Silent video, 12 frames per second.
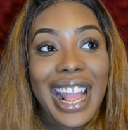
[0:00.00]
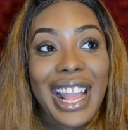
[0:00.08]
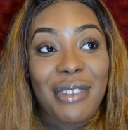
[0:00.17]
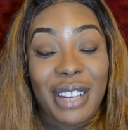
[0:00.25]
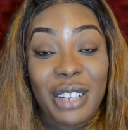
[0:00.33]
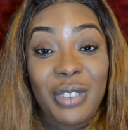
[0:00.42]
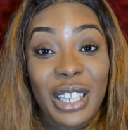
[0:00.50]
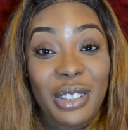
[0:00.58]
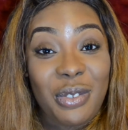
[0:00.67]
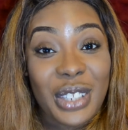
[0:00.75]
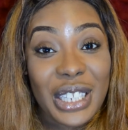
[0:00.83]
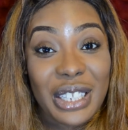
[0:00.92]
If I could find the
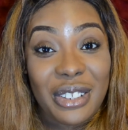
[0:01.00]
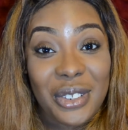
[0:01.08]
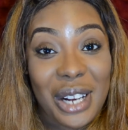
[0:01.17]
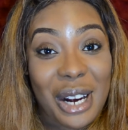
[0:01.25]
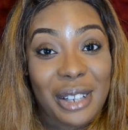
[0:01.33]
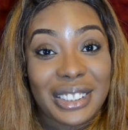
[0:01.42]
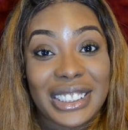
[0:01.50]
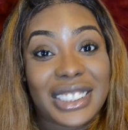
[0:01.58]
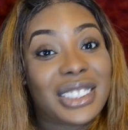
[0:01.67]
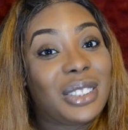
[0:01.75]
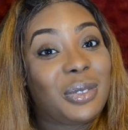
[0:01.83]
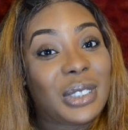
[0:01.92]
video, I'll
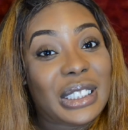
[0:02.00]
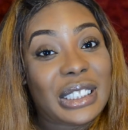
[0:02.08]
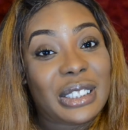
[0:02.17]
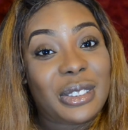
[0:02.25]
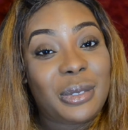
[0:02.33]
insert the video.